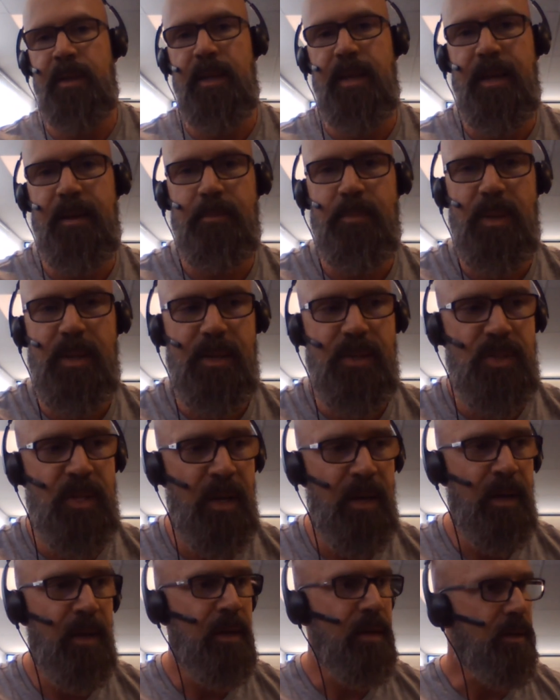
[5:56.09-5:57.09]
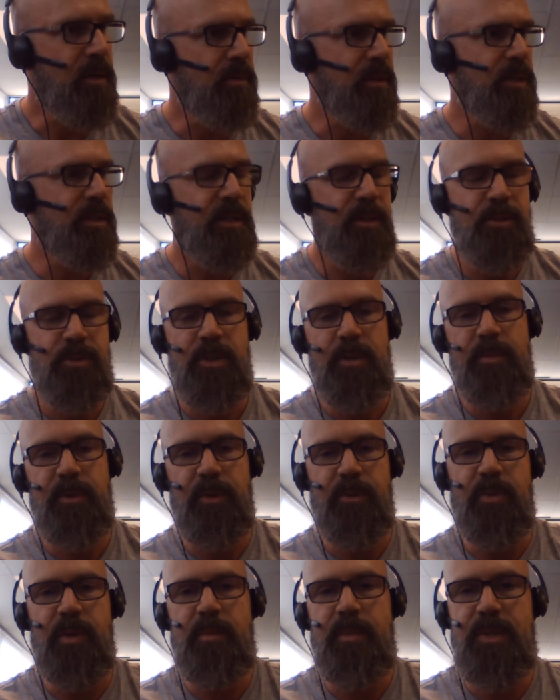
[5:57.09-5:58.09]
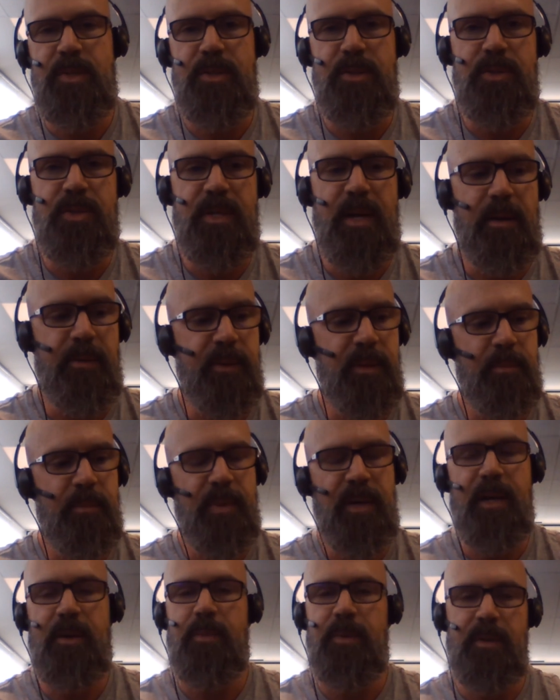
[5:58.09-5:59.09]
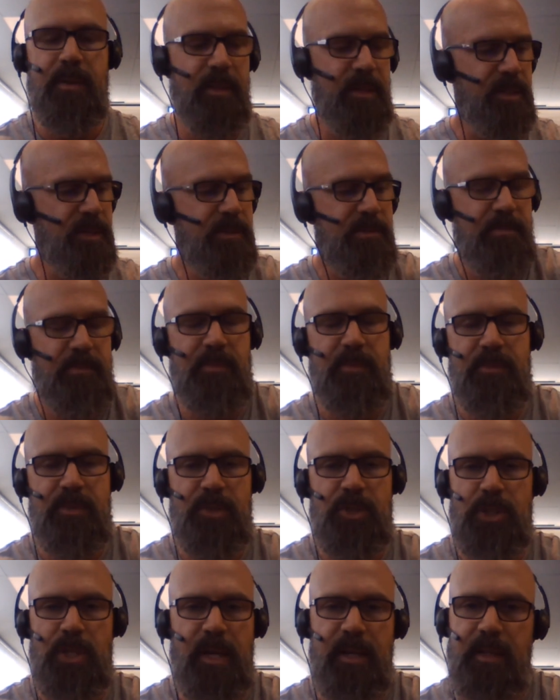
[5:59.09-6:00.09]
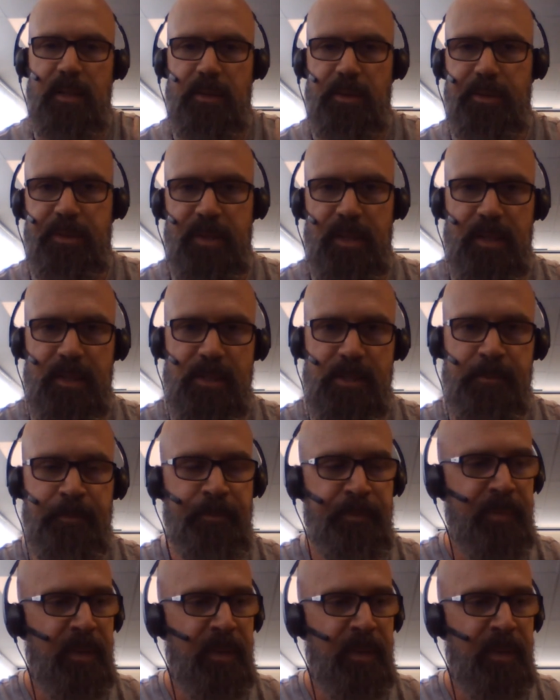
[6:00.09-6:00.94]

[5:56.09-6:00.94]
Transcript: campaigns, you need to contribute 3 months of your salary to buy one of these shiny little things.